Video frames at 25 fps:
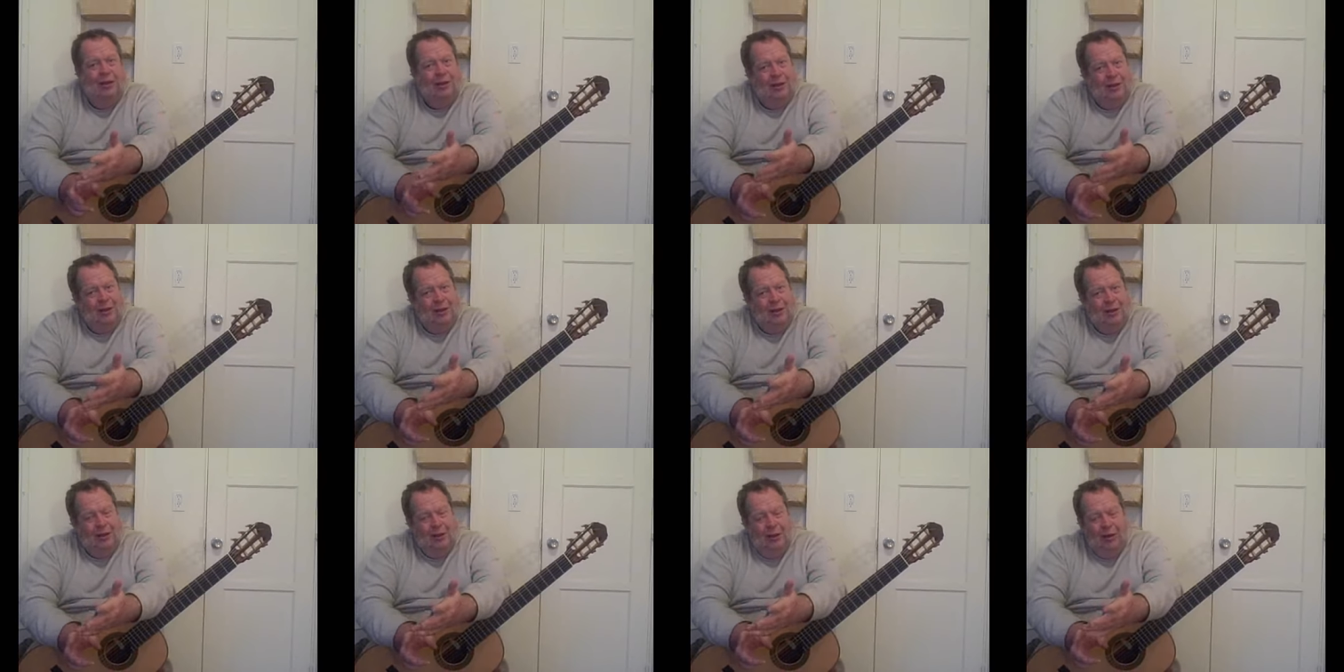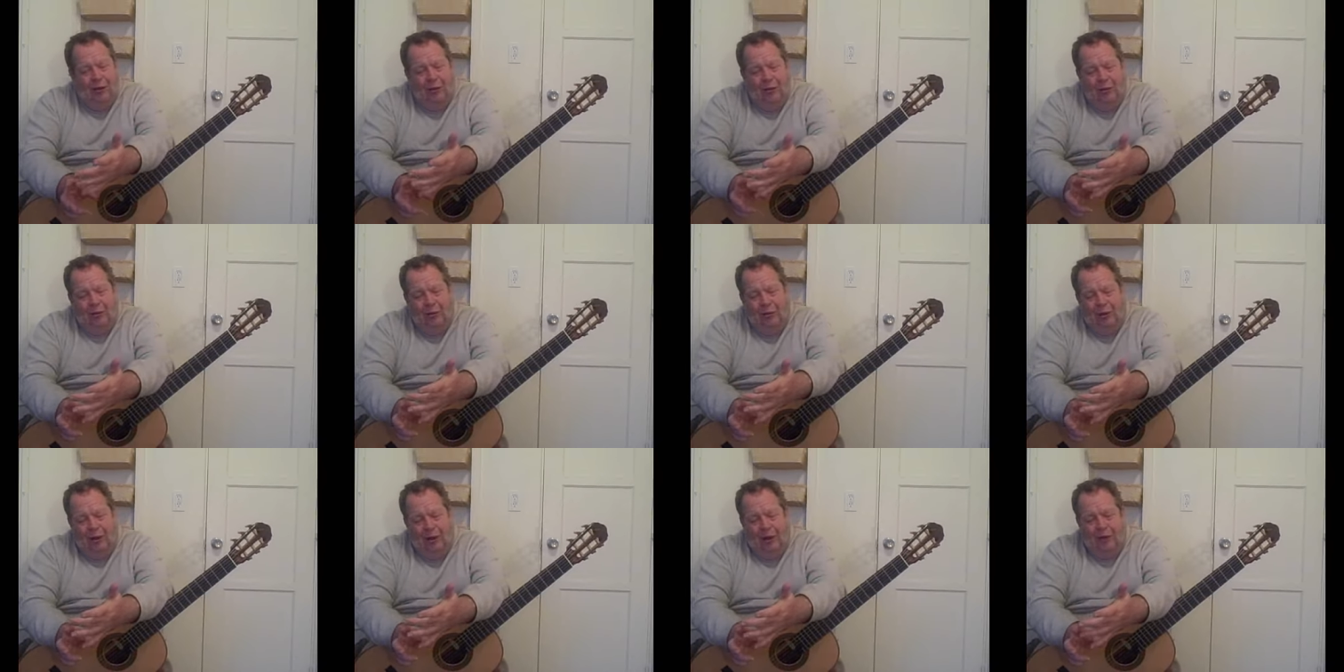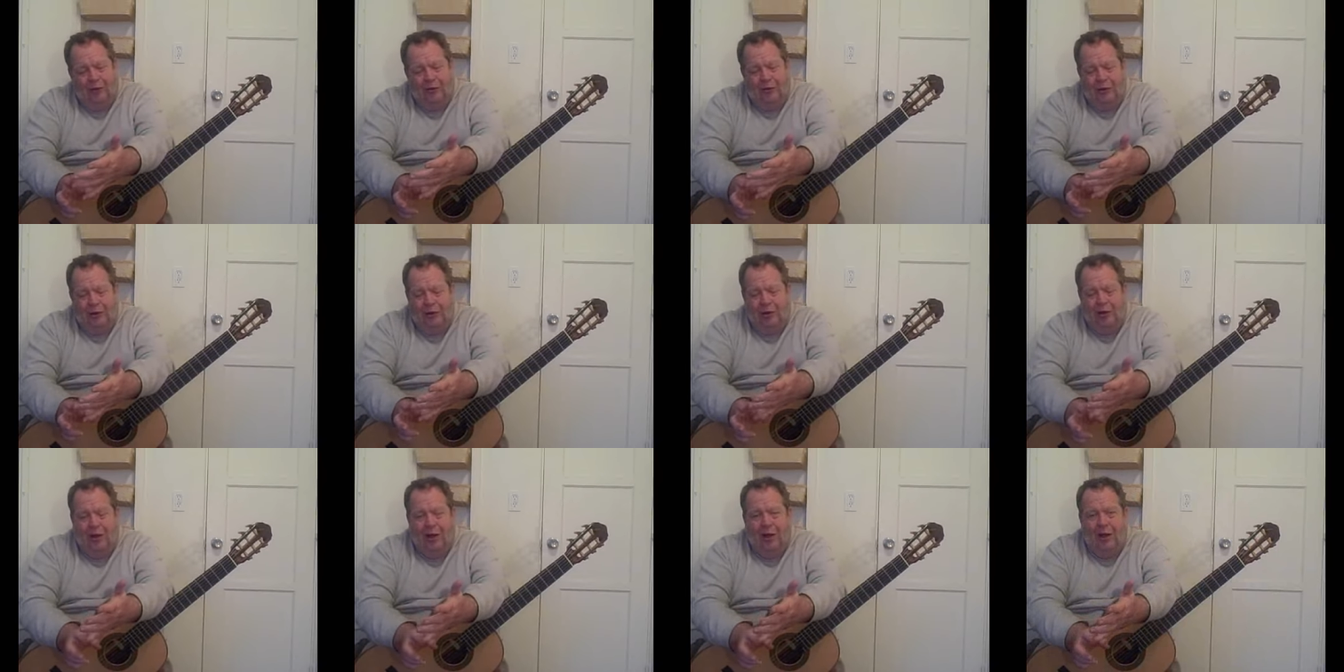then you go F,
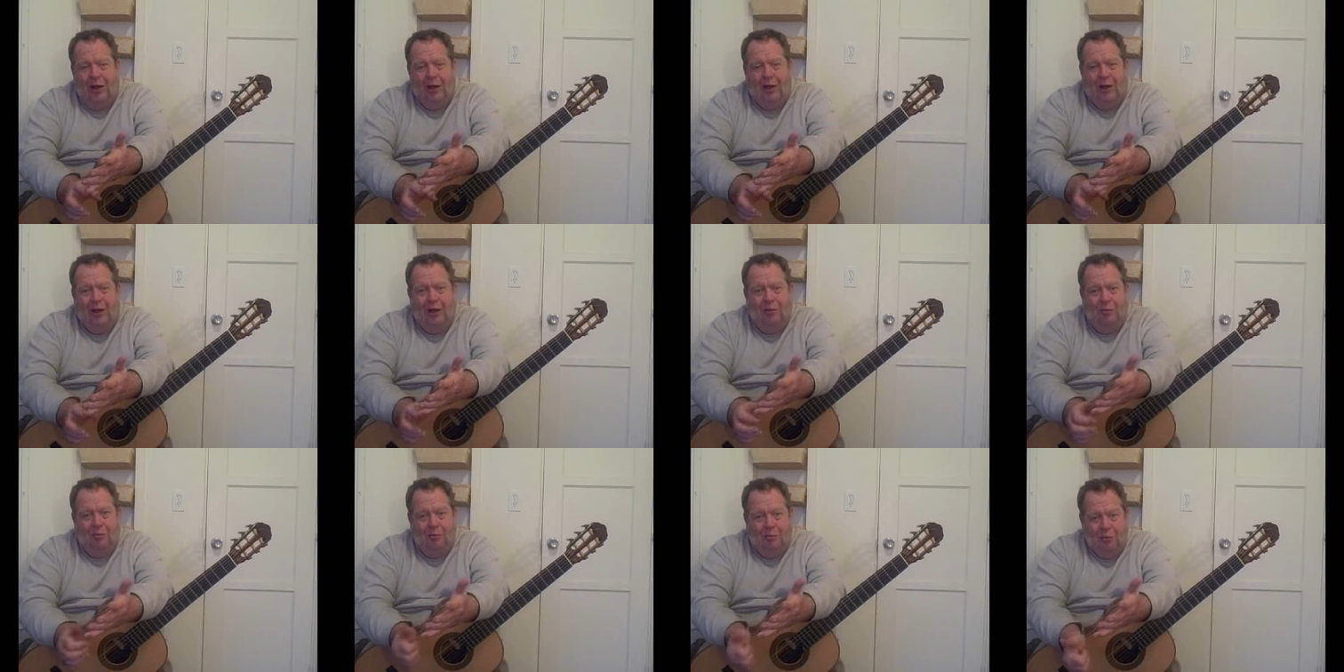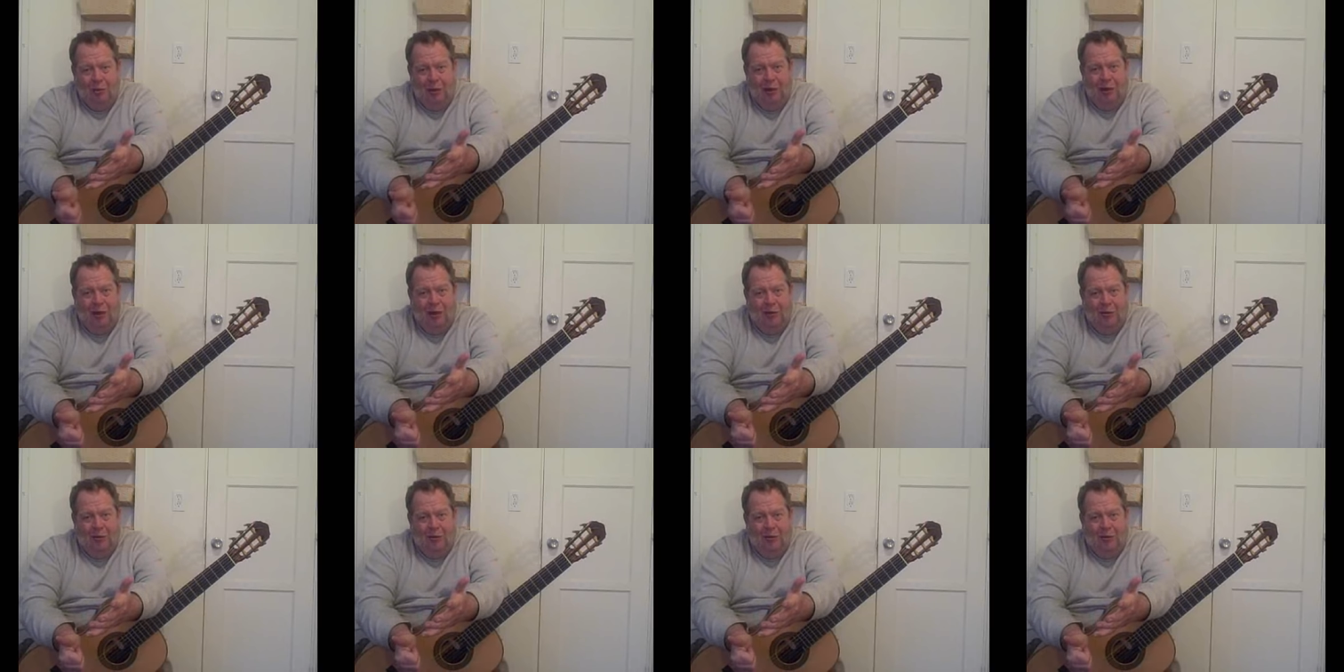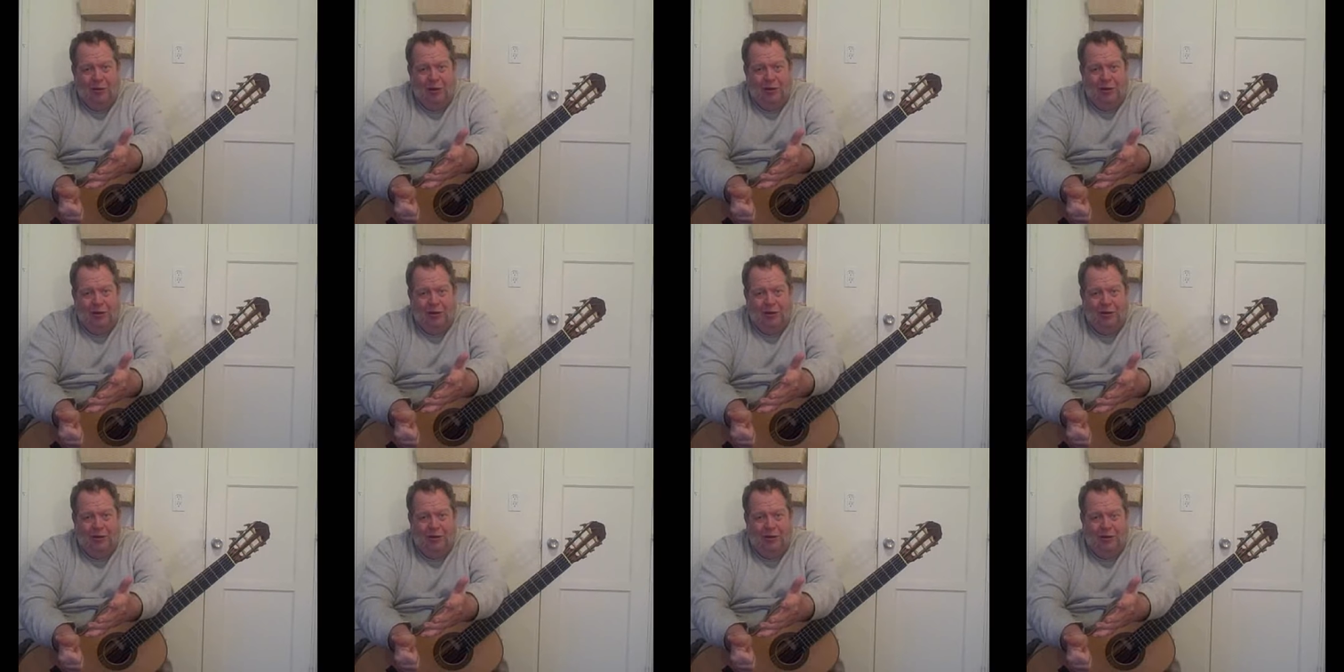G, A, B would be
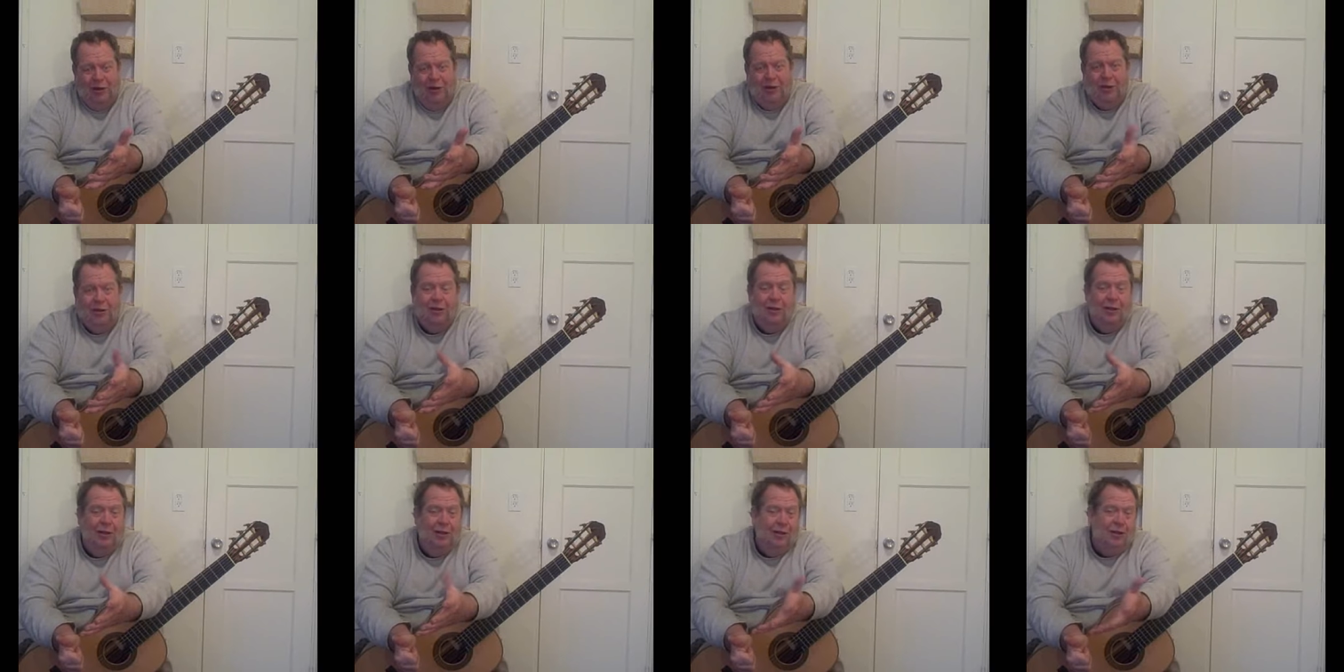your 6,